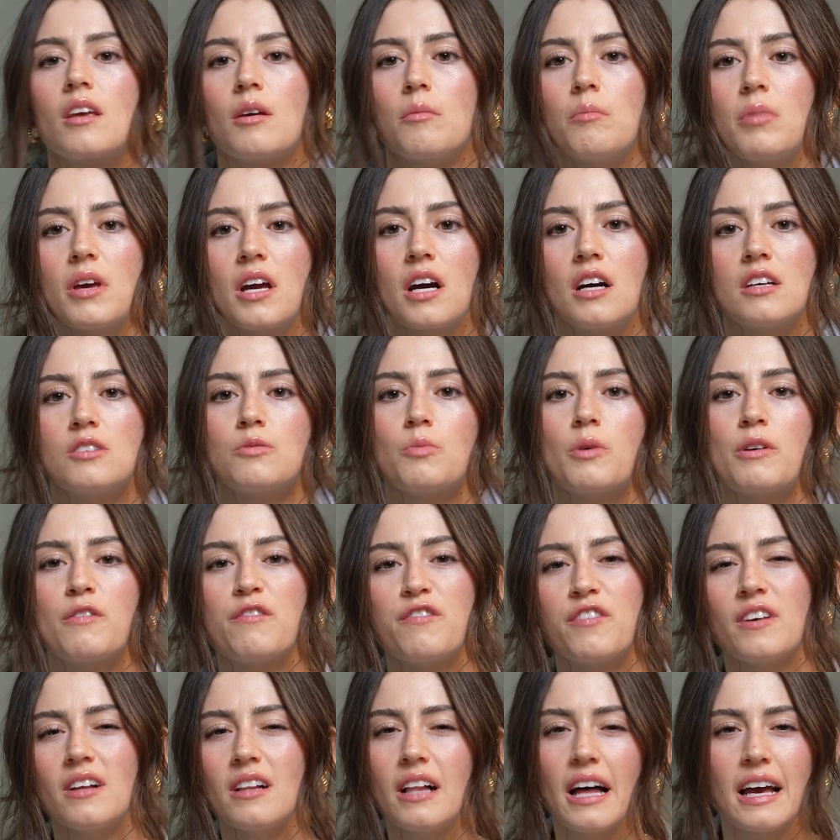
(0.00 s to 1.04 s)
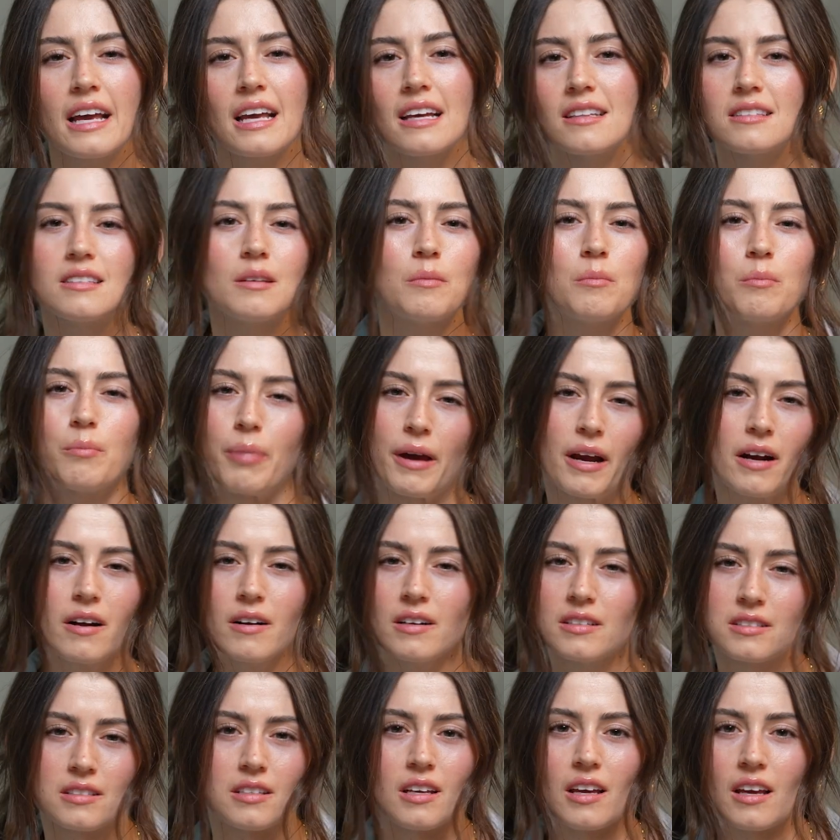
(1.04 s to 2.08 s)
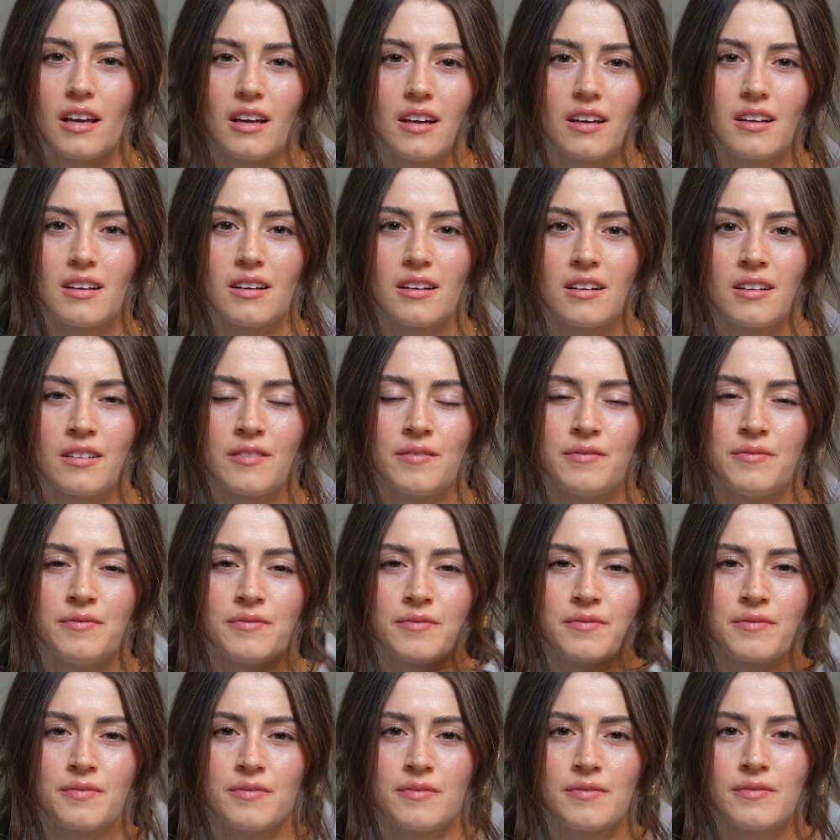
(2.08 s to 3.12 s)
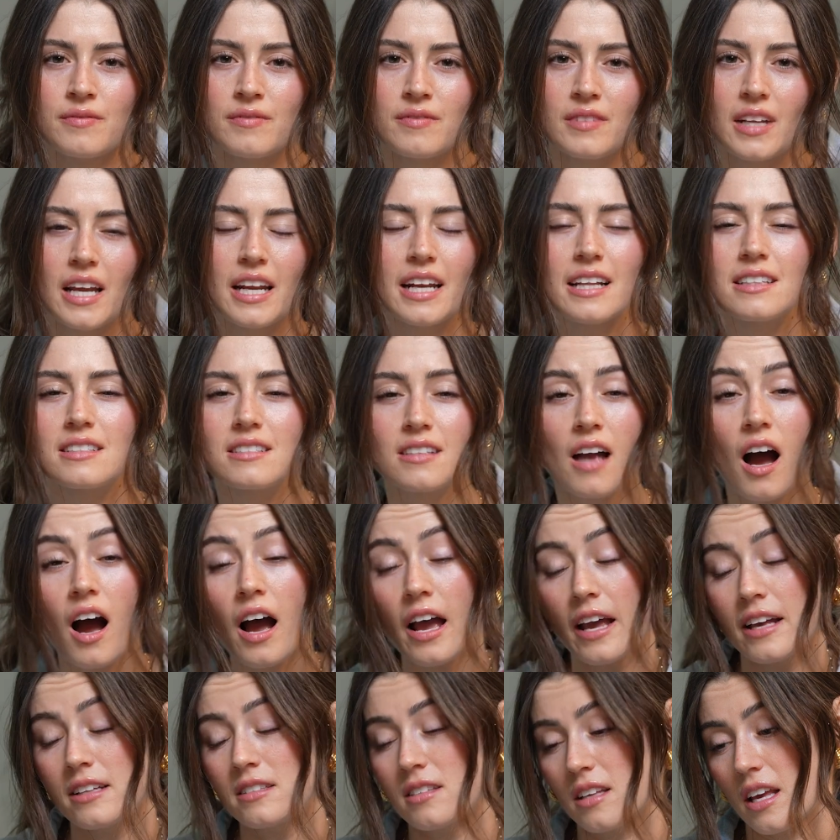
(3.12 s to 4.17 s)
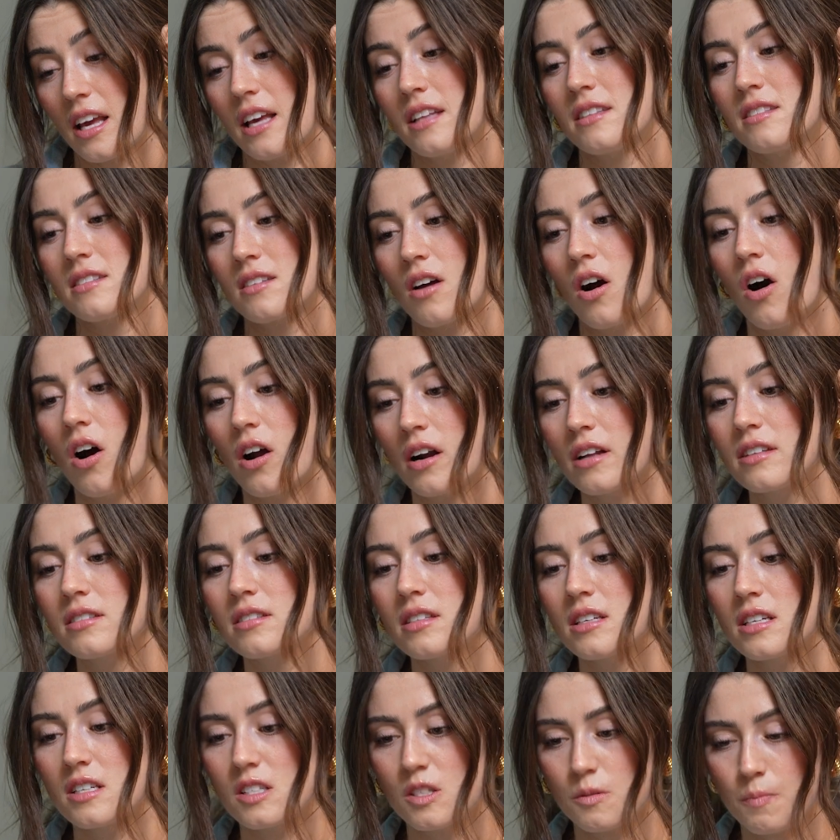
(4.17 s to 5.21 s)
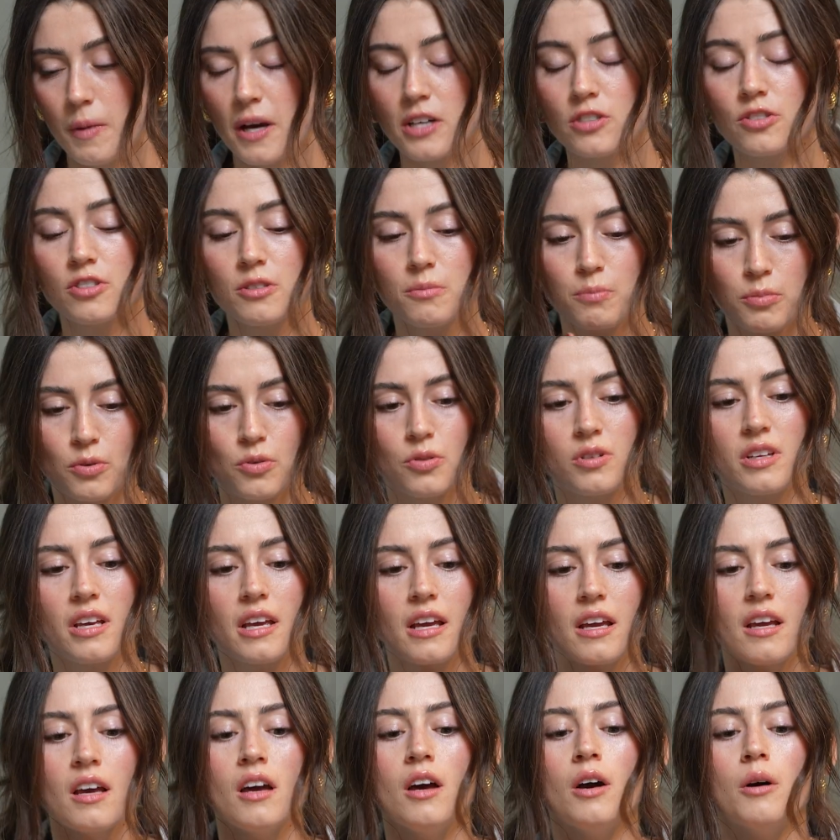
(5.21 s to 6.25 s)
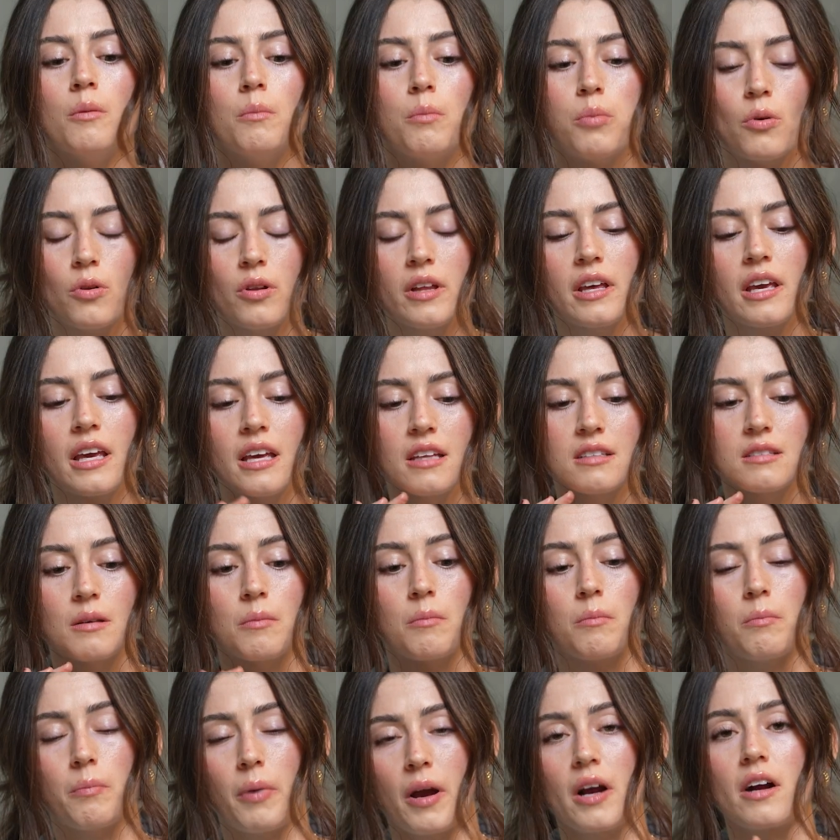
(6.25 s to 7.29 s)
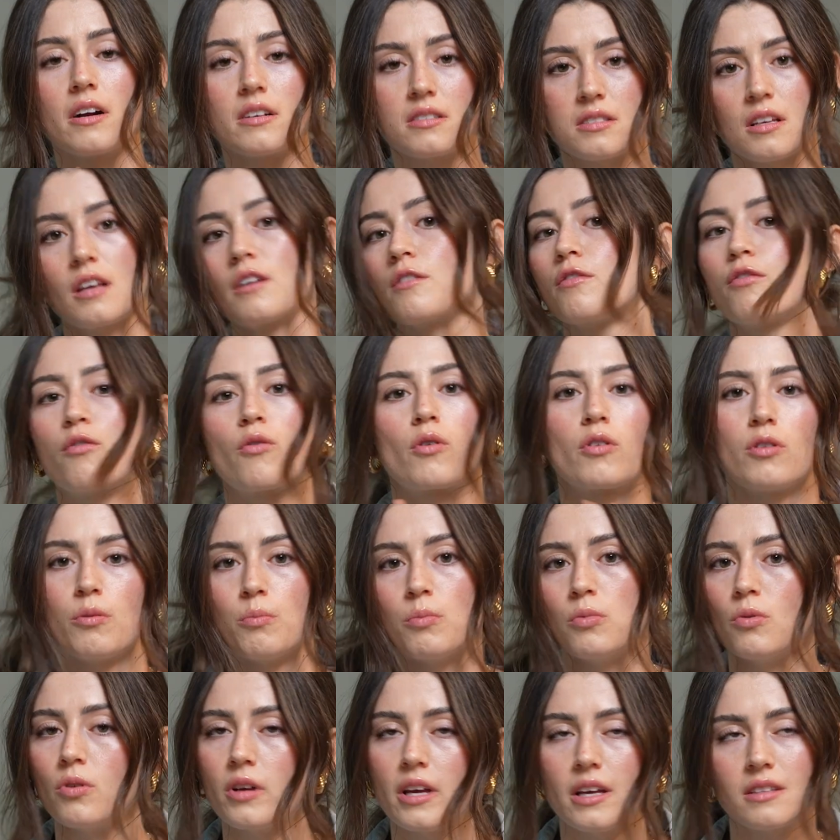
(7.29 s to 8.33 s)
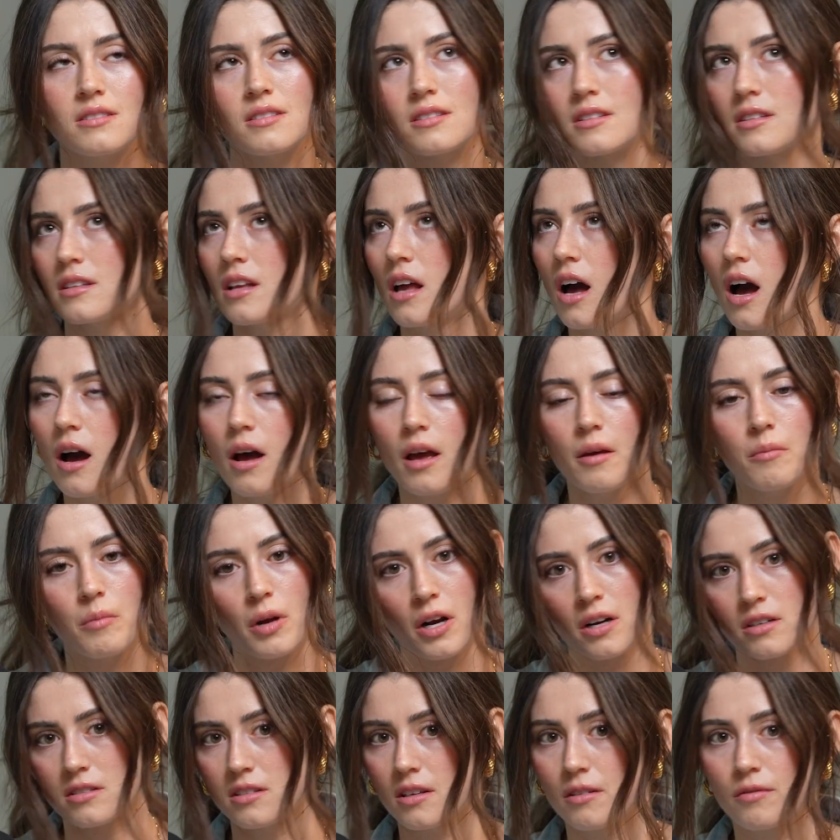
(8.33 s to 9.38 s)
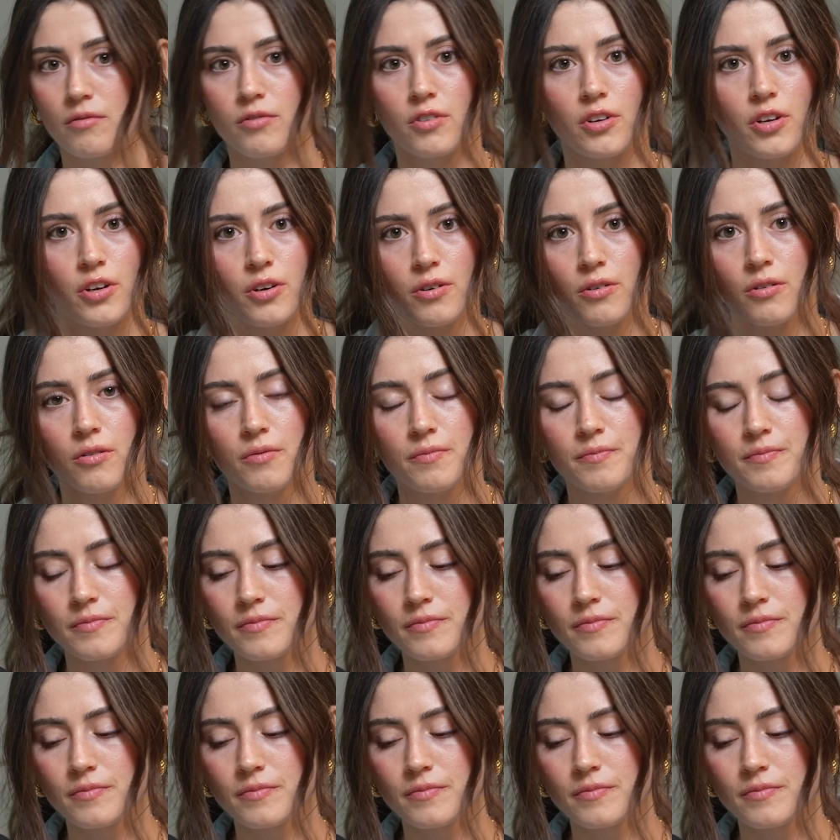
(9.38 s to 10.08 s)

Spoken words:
Because we feel like it's embarrassing. And it's not. It's honestly, especially bullying is embarrassing for the bully. It's not embarrassing for you.